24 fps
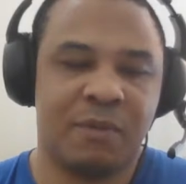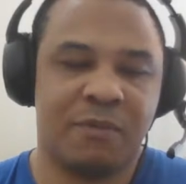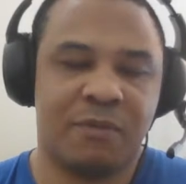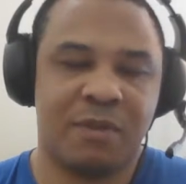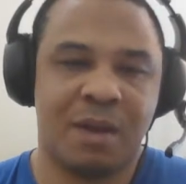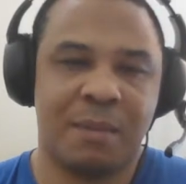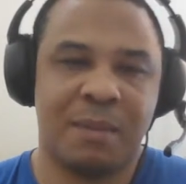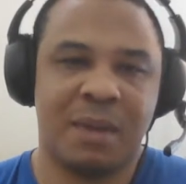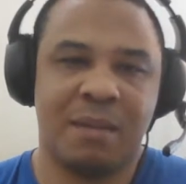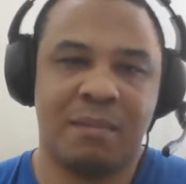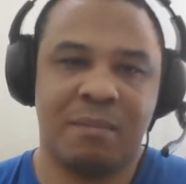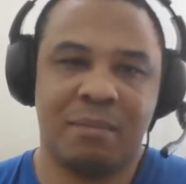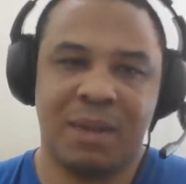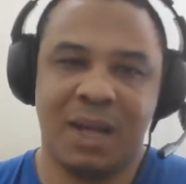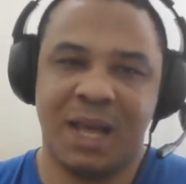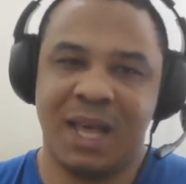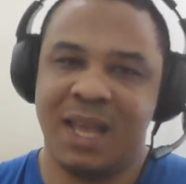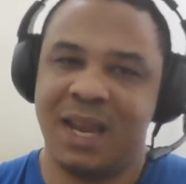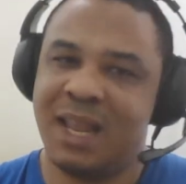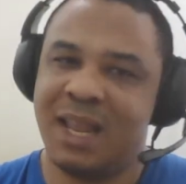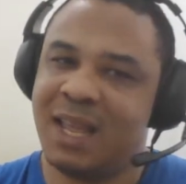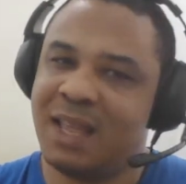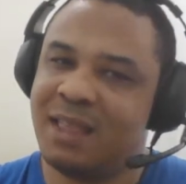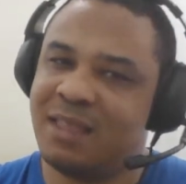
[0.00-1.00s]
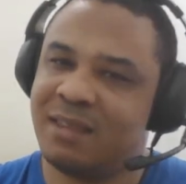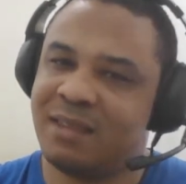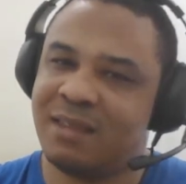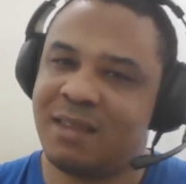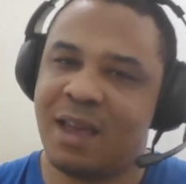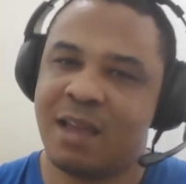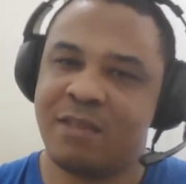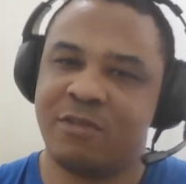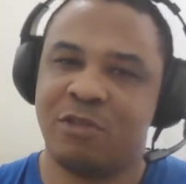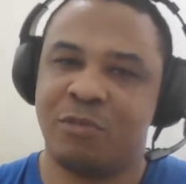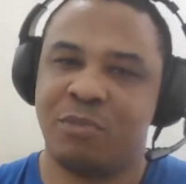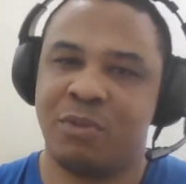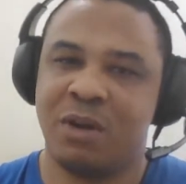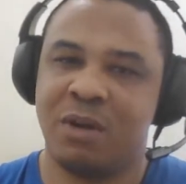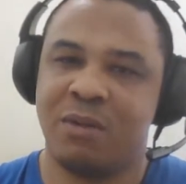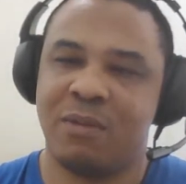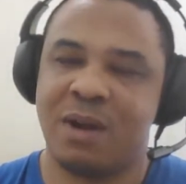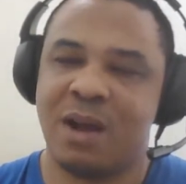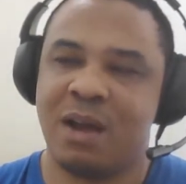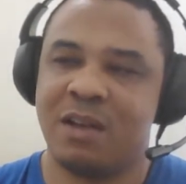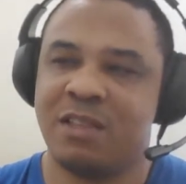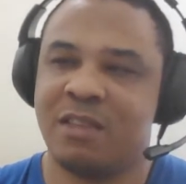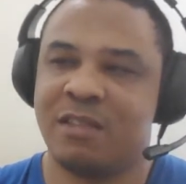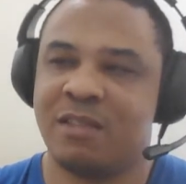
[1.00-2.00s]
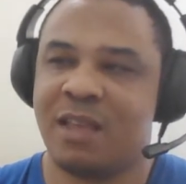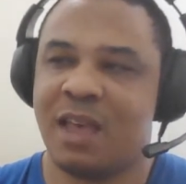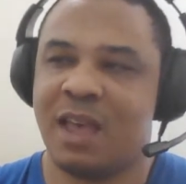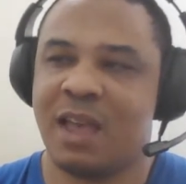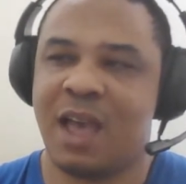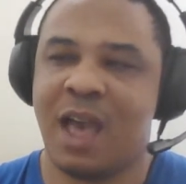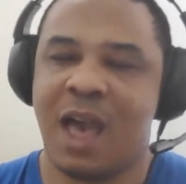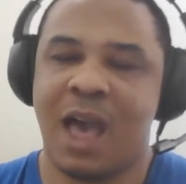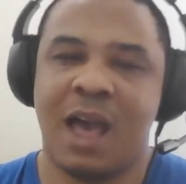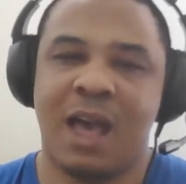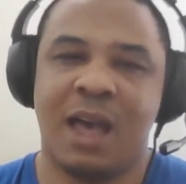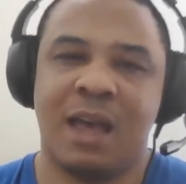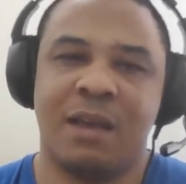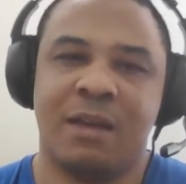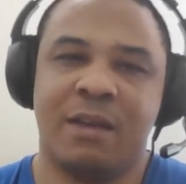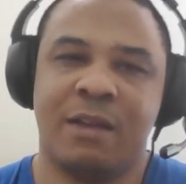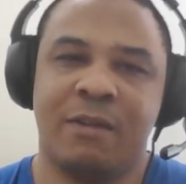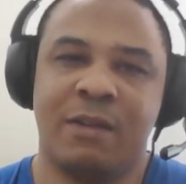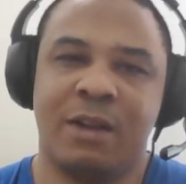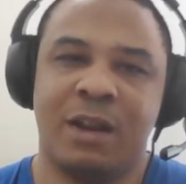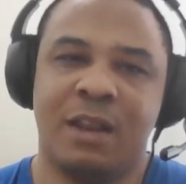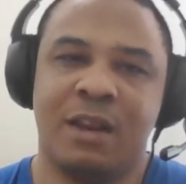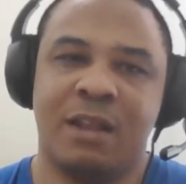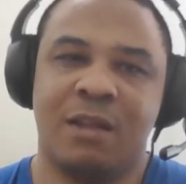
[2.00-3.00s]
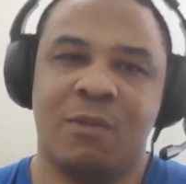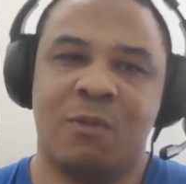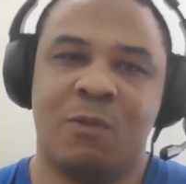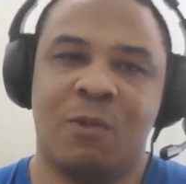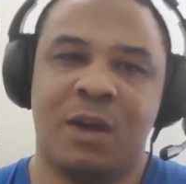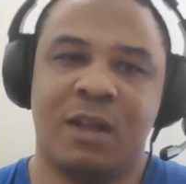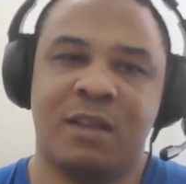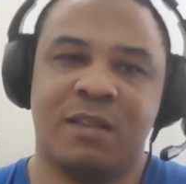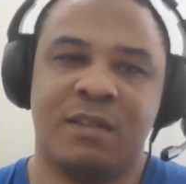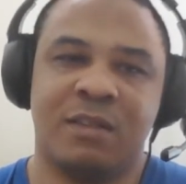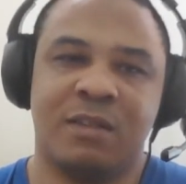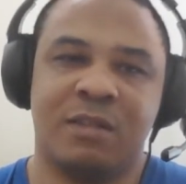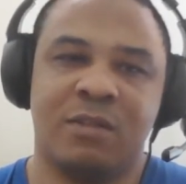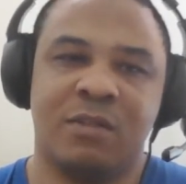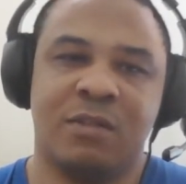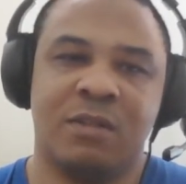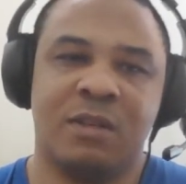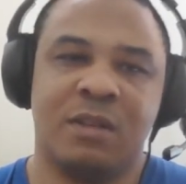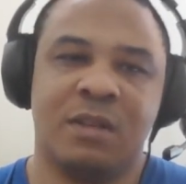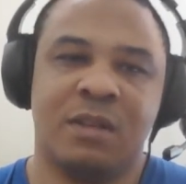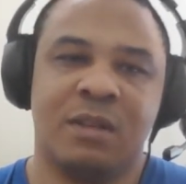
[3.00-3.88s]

from it, but it just got to a point where I was just like, I really didn't want to